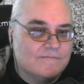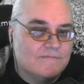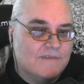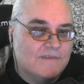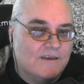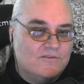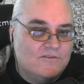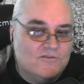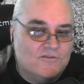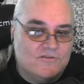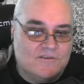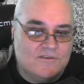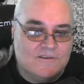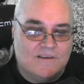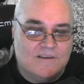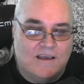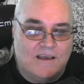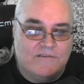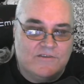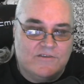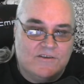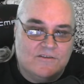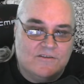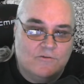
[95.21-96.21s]
I just didn't
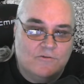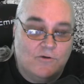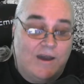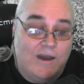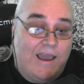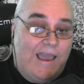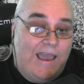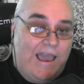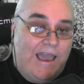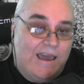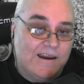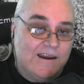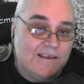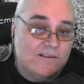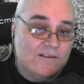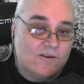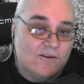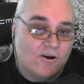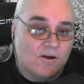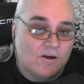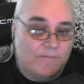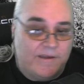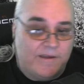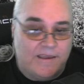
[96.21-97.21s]
have a guitar. Well, I had a
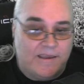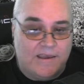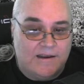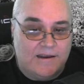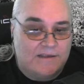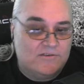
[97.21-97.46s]
guitar in my hand.